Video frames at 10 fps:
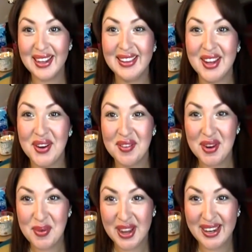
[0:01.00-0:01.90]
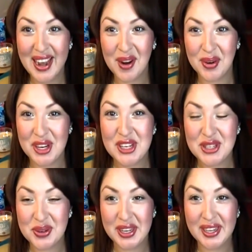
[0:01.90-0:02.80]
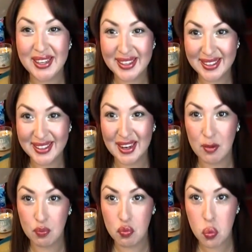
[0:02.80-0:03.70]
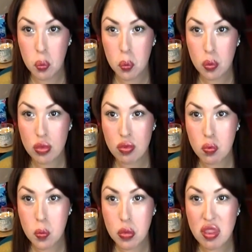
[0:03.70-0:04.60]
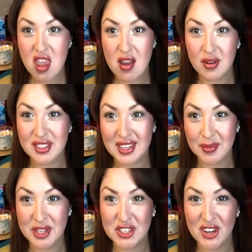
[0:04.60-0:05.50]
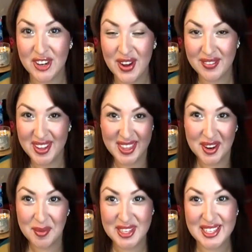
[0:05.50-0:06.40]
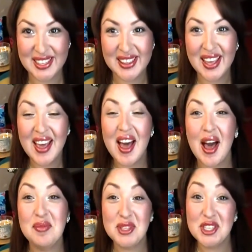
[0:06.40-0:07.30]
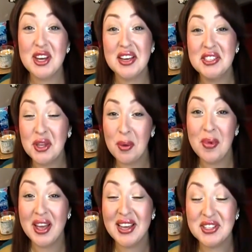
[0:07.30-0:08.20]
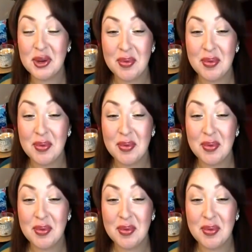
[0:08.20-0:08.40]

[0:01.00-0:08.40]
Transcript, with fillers: Hello everyone, how are you doing? Um, always gotta make sure I don't have nothing on my teeth. I miss you guys so much.